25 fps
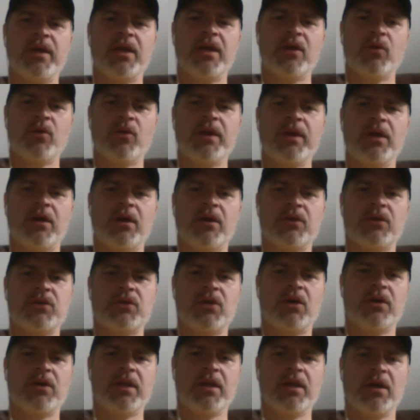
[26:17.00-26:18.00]
here we are
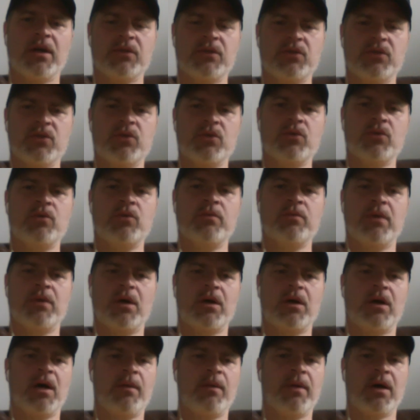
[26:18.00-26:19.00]
talking on Zoom.
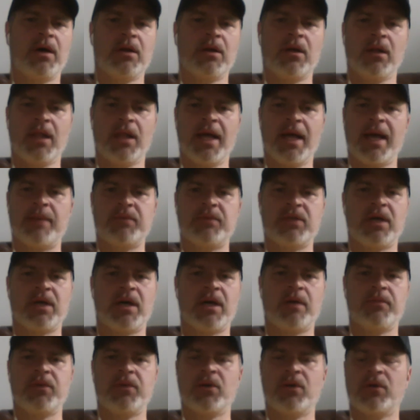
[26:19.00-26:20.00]
I'm on a
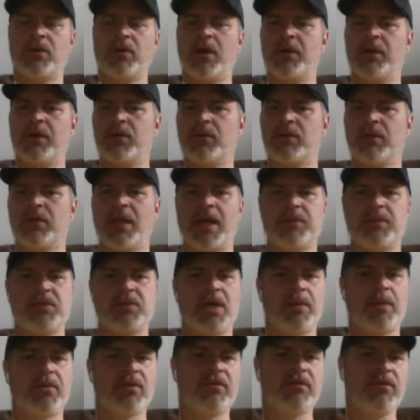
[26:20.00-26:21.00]
laptop. You're on your
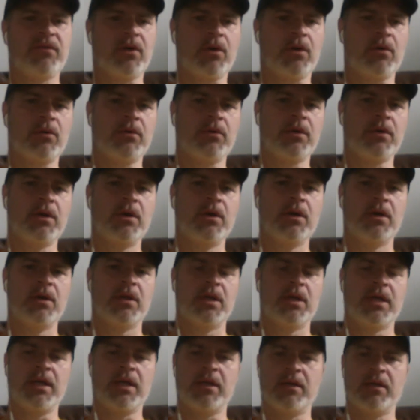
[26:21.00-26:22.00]
laptop or phone
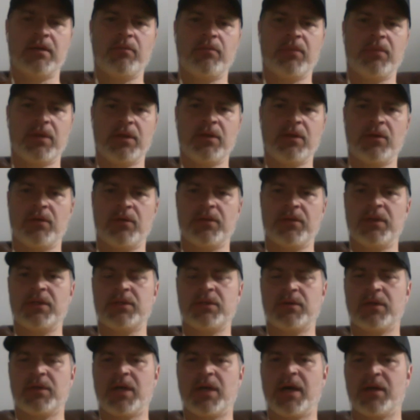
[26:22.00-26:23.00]
in you know these
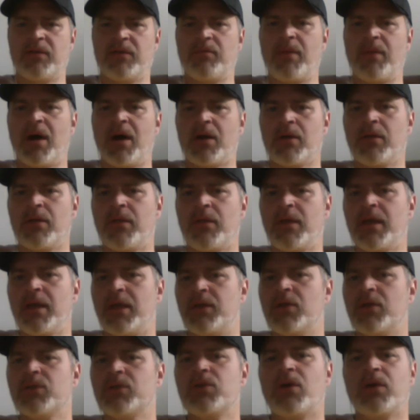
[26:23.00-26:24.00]
kind of modern thing, and
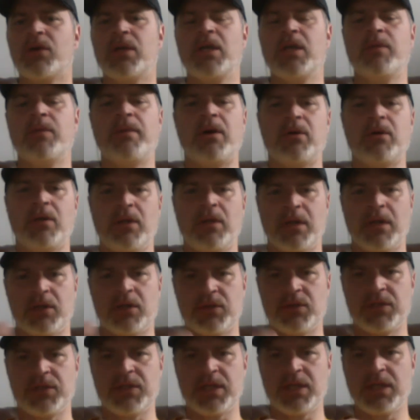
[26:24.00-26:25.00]
you're talking about
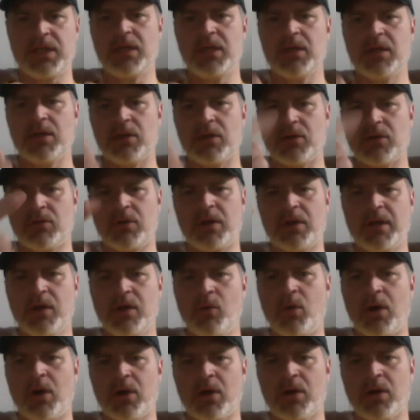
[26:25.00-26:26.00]
electricity, running
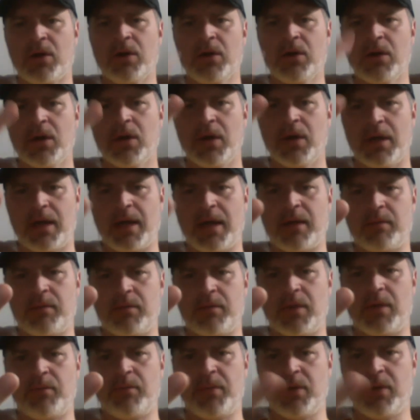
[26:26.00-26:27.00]
water, and
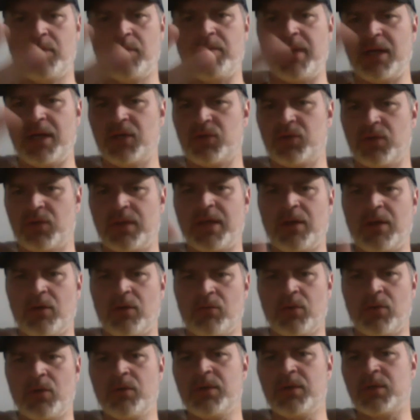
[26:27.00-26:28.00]
built making sure that a
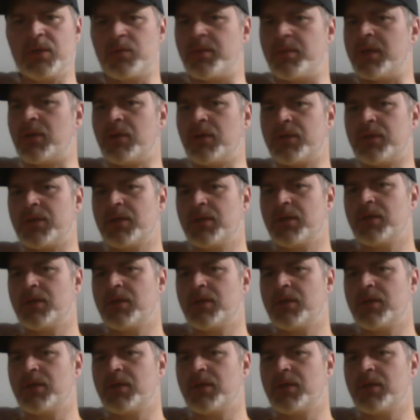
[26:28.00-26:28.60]
road is built